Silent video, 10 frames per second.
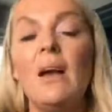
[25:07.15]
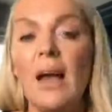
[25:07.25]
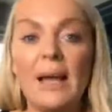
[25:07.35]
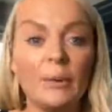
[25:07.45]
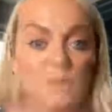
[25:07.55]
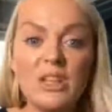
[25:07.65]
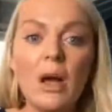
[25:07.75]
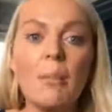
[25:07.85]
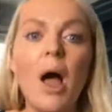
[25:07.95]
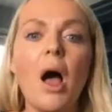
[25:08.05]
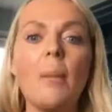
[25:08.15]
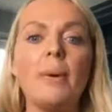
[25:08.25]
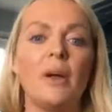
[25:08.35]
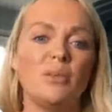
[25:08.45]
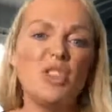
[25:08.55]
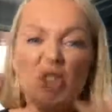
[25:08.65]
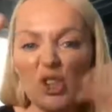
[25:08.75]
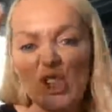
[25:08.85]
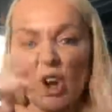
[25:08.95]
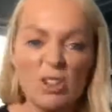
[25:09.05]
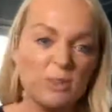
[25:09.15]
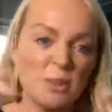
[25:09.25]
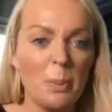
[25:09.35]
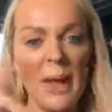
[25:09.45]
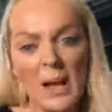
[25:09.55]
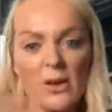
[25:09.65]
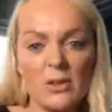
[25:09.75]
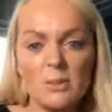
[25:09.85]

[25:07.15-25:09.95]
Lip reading: and it would have come up. I was searching hospital bag.